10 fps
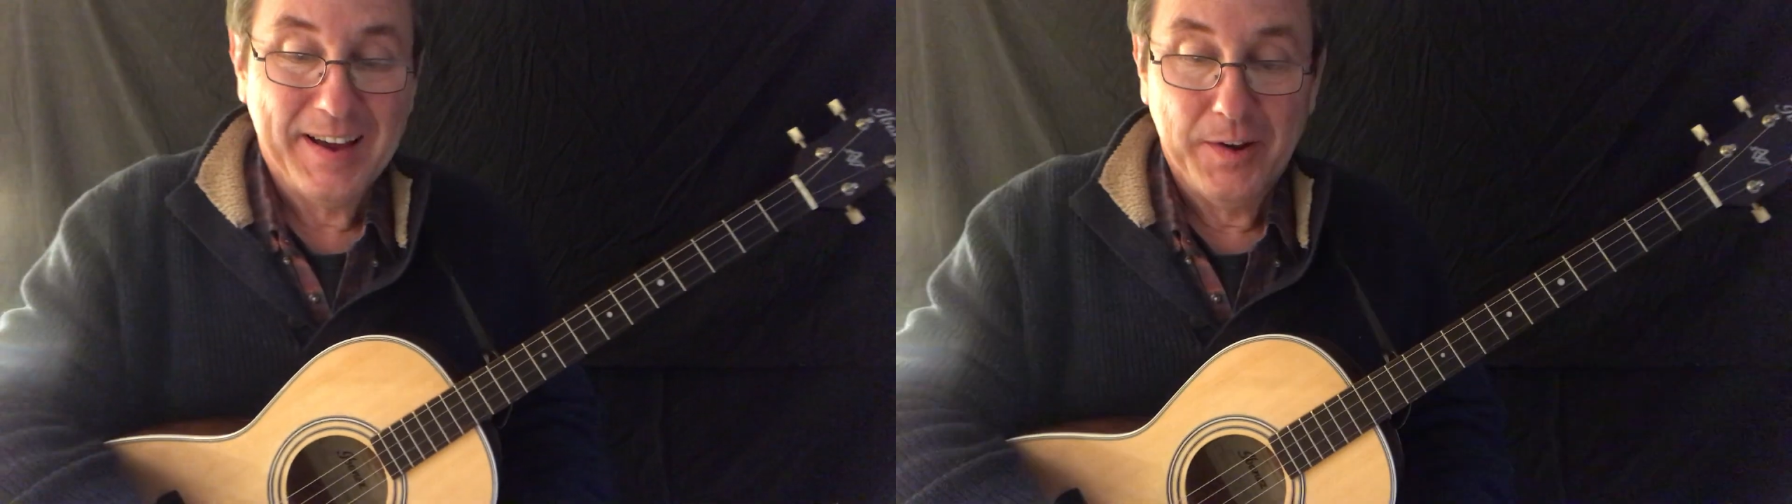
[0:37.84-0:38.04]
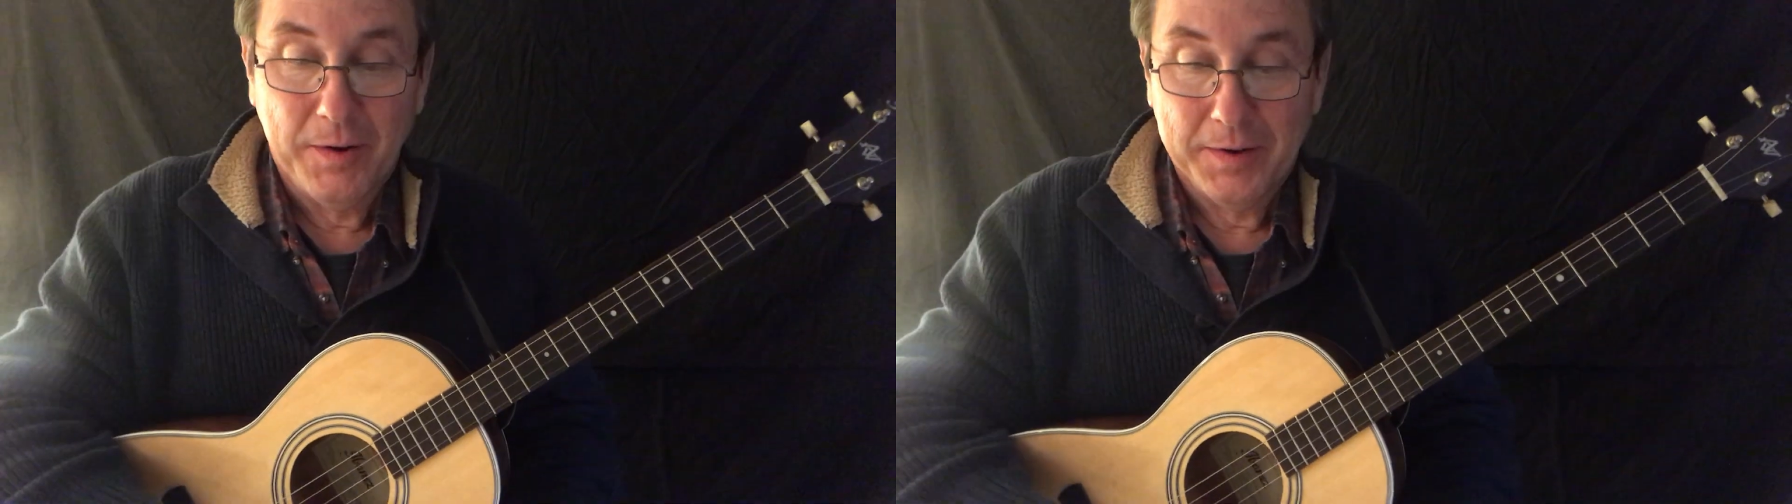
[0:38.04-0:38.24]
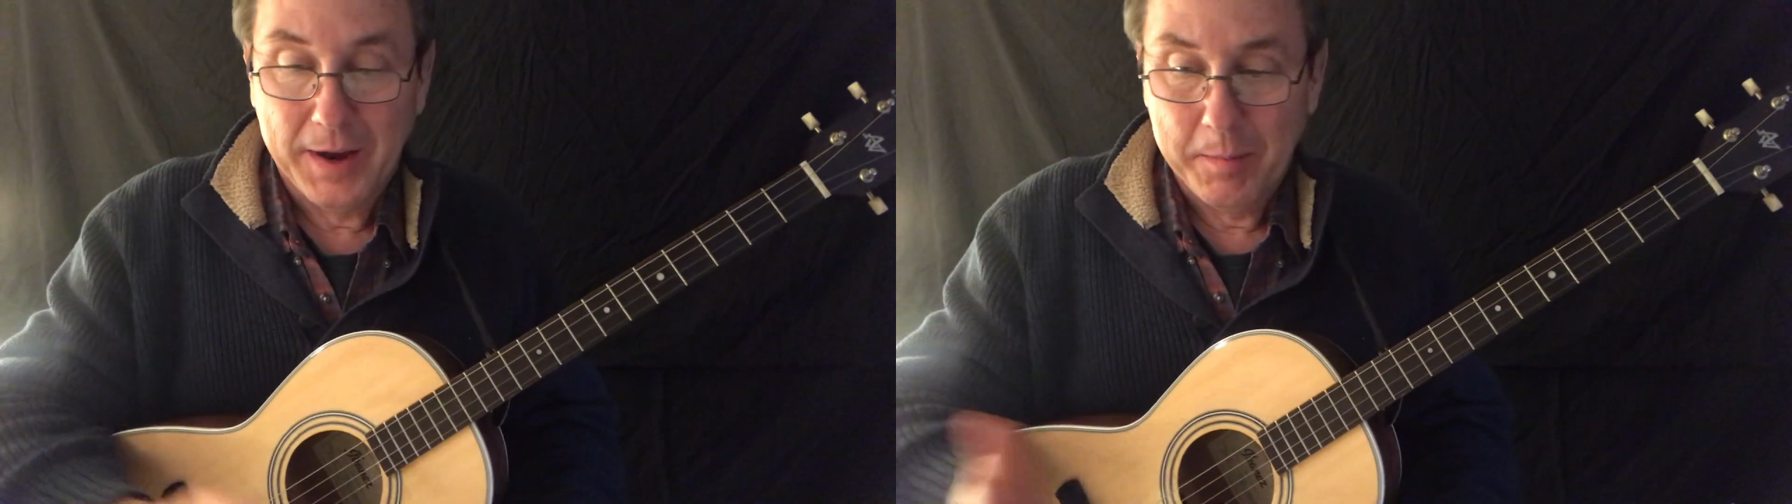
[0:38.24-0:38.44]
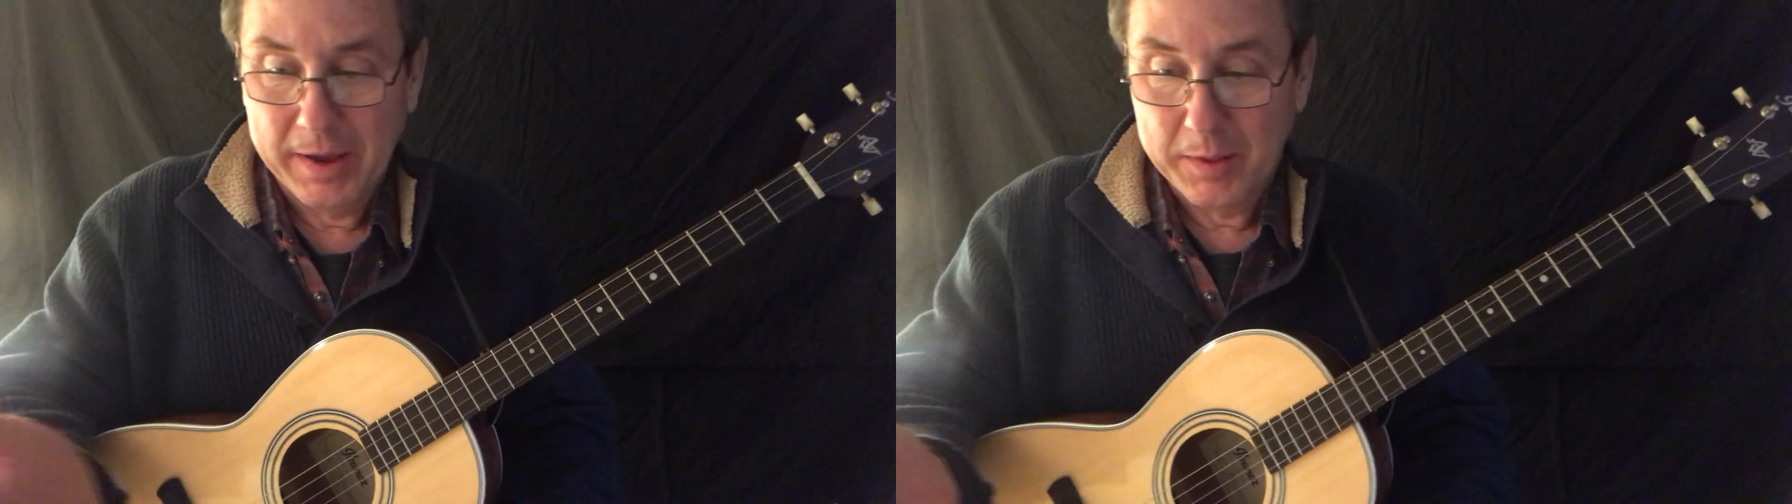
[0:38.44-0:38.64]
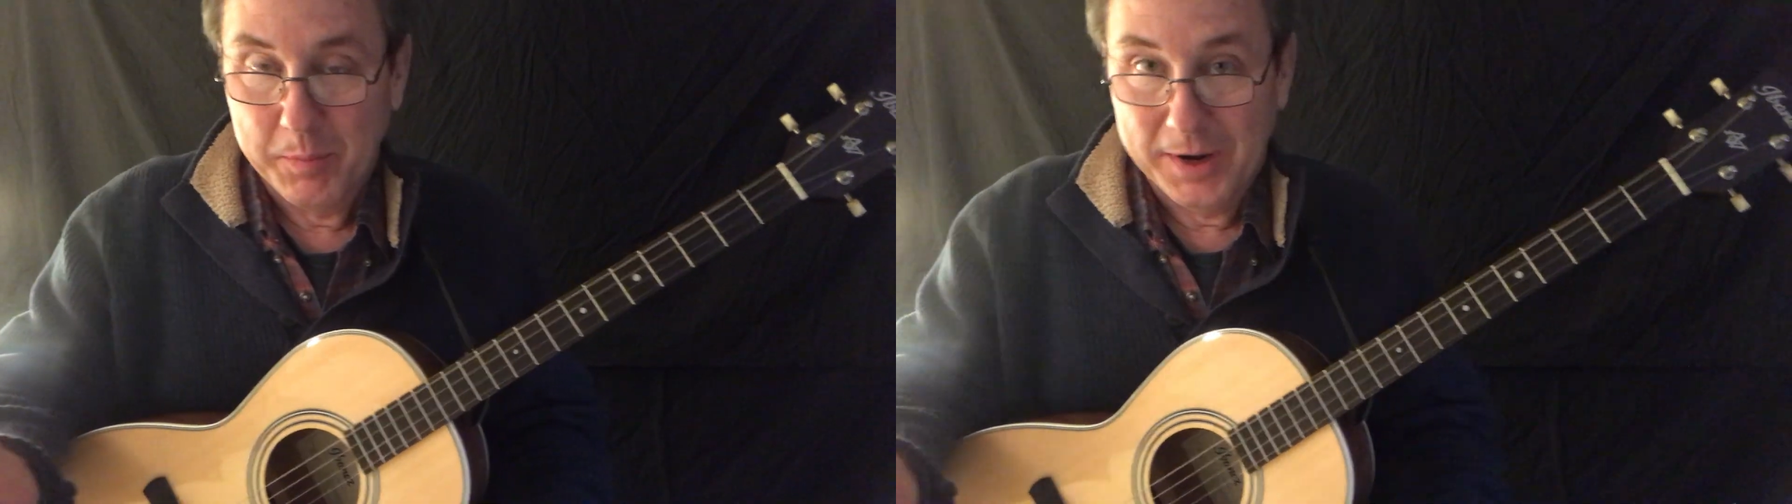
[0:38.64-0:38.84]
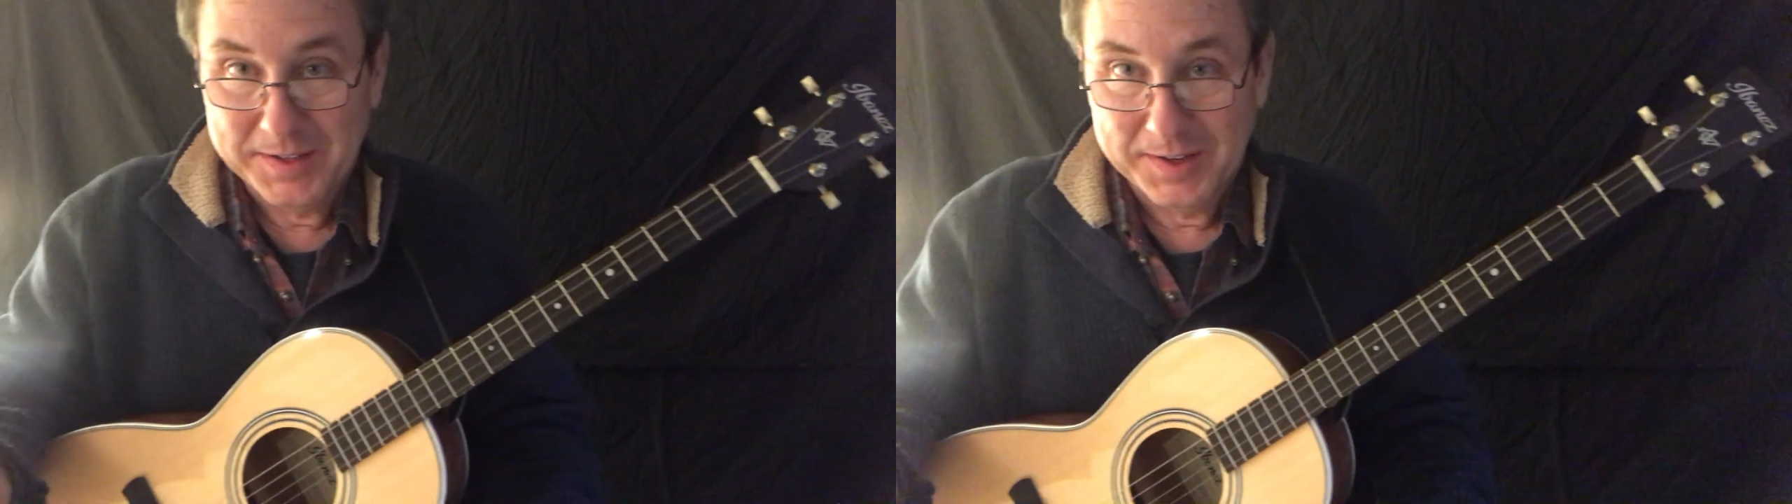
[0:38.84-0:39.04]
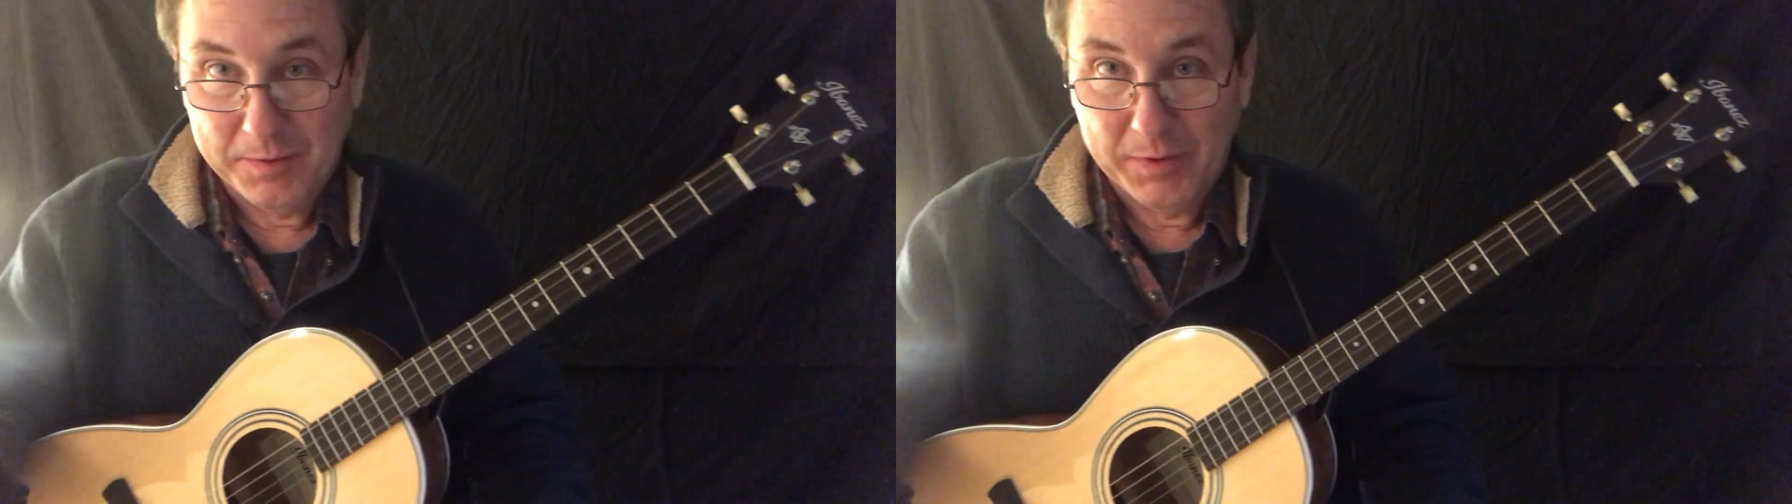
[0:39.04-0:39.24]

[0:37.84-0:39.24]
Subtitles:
no time like the present to